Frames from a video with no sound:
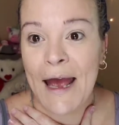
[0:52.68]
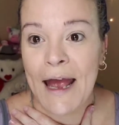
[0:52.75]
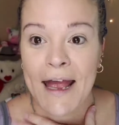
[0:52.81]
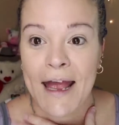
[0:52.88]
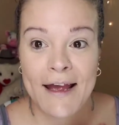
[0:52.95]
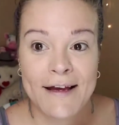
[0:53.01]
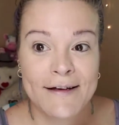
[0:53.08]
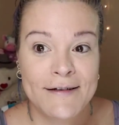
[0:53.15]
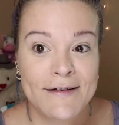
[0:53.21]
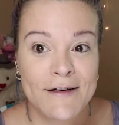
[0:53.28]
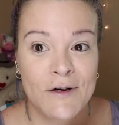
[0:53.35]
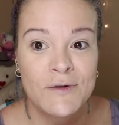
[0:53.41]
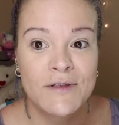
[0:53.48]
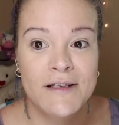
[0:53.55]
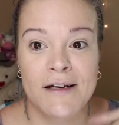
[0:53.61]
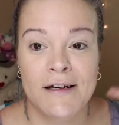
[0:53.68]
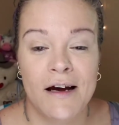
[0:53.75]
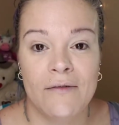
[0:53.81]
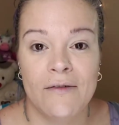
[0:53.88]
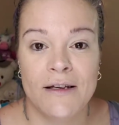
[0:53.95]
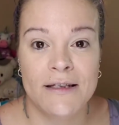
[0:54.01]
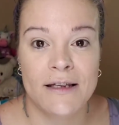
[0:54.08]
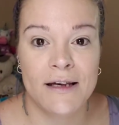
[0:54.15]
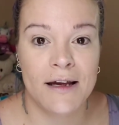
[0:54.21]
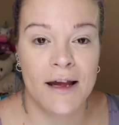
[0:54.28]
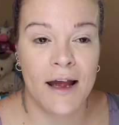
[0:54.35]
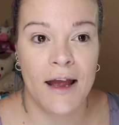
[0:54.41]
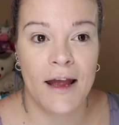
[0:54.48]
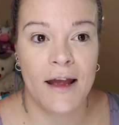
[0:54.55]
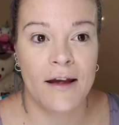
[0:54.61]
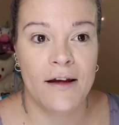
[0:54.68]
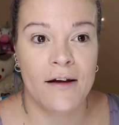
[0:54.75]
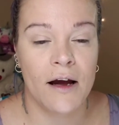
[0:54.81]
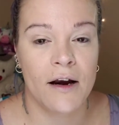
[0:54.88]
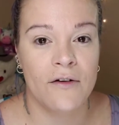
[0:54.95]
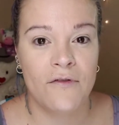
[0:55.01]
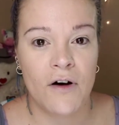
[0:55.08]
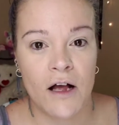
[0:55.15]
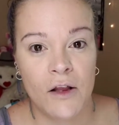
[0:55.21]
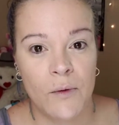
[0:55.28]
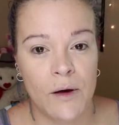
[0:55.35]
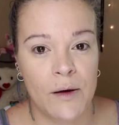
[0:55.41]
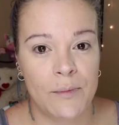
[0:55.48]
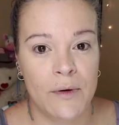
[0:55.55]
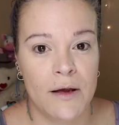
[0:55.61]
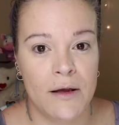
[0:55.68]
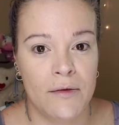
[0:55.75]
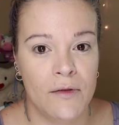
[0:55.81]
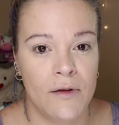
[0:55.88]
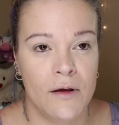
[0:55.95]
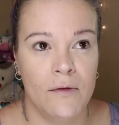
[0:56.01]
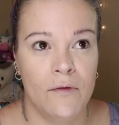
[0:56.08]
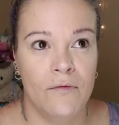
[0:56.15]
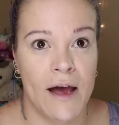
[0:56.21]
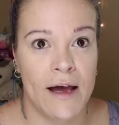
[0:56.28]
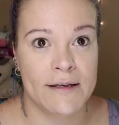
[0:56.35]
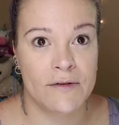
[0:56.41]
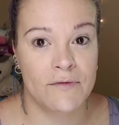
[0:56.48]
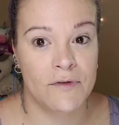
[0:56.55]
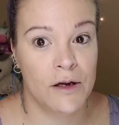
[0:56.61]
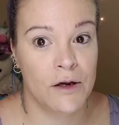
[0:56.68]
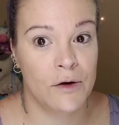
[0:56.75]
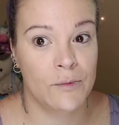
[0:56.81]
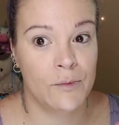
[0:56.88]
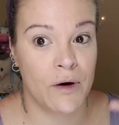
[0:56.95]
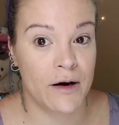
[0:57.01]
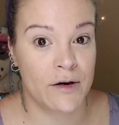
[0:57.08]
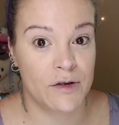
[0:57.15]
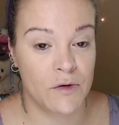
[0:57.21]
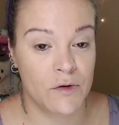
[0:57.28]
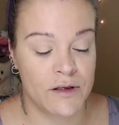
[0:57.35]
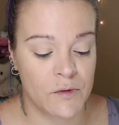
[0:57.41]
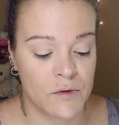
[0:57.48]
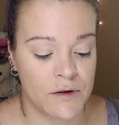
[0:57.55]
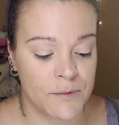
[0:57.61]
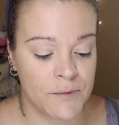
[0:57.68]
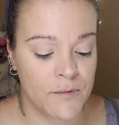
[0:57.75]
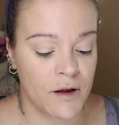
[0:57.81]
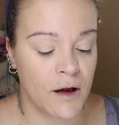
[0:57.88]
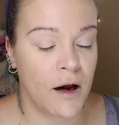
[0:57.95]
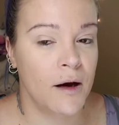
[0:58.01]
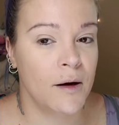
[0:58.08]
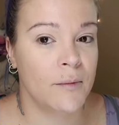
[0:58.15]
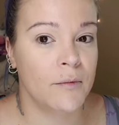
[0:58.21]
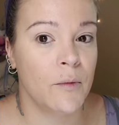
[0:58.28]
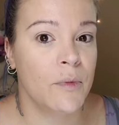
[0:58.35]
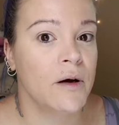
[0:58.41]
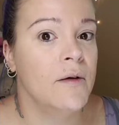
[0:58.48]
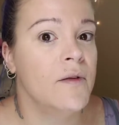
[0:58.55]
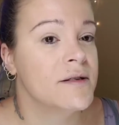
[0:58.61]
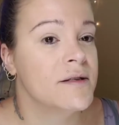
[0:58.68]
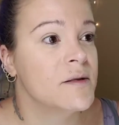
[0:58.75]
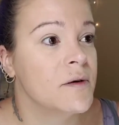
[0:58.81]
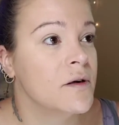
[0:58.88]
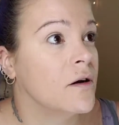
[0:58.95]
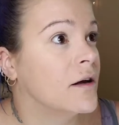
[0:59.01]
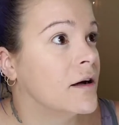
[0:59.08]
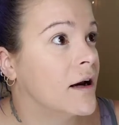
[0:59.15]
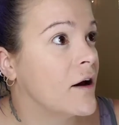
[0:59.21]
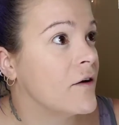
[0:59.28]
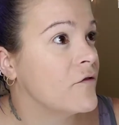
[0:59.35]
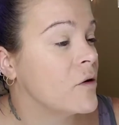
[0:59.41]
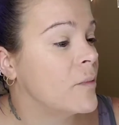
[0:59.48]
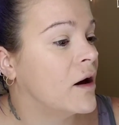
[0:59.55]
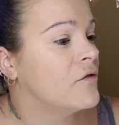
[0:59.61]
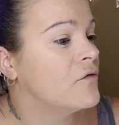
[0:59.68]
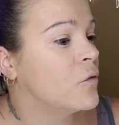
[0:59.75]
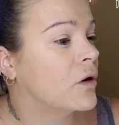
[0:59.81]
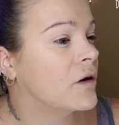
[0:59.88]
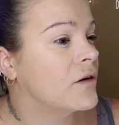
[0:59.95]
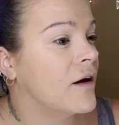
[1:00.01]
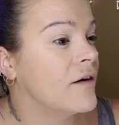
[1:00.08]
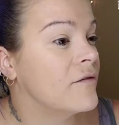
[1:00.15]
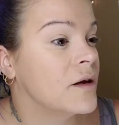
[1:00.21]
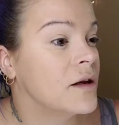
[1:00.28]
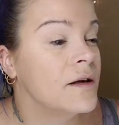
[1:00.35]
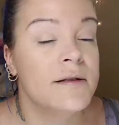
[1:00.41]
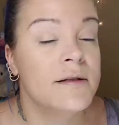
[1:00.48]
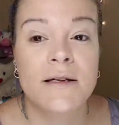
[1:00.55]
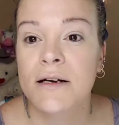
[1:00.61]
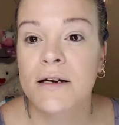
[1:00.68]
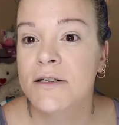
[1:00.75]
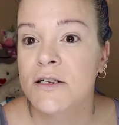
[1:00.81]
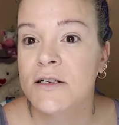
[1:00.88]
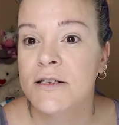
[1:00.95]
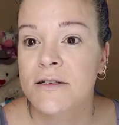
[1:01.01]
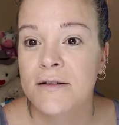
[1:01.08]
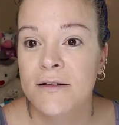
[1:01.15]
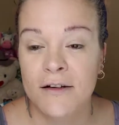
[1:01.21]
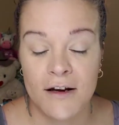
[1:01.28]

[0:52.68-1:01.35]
and you'll see obviously a kind of follow-up in the last video prior to this one um, but this has been on now for about 45 minutes and I just